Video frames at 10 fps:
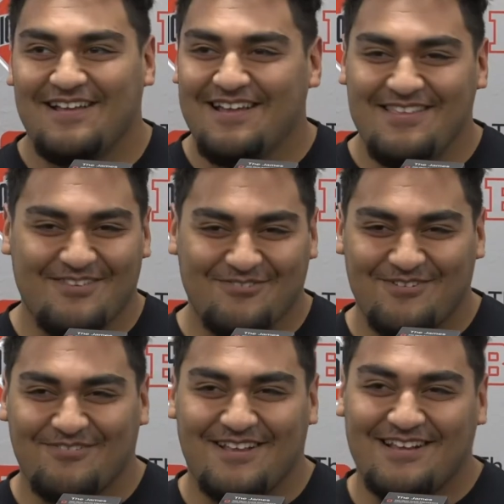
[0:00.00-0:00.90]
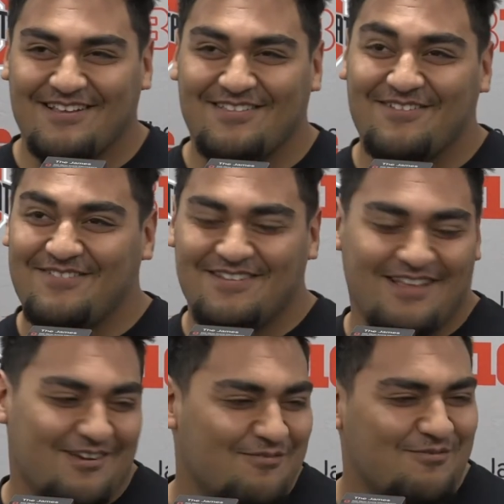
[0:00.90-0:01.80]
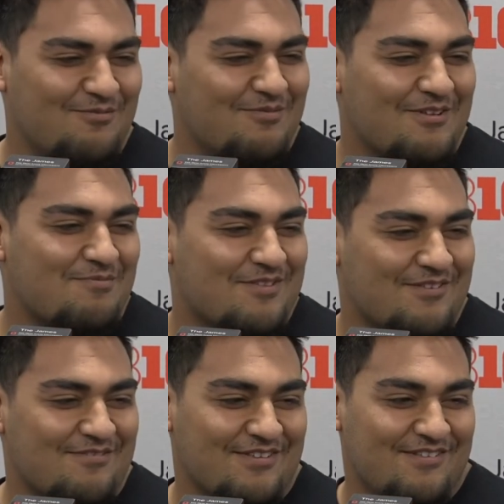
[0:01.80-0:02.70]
this is probably like lifted, like what specifics?